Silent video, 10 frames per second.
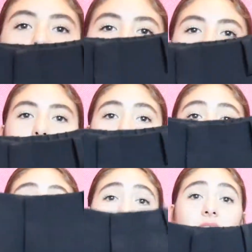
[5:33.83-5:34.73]
already, but
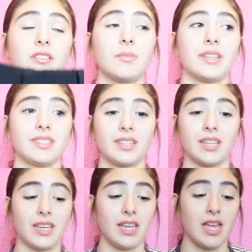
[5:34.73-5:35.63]
these are
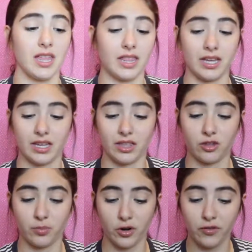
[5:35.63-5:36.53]
basically like
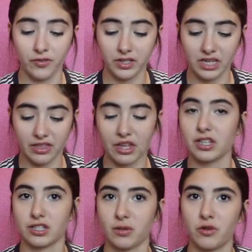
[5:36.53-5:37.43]
the perfect, I think,
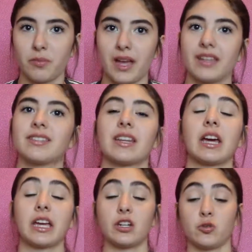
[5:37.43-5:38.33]
summer pants that I
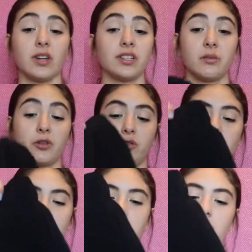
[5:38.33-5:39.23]
can dress up or
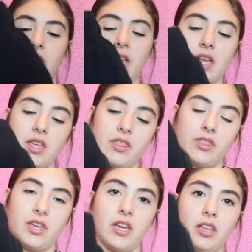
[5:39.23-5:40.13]
dress down.
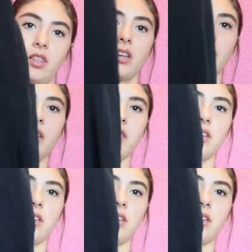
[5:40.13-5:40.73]
They look like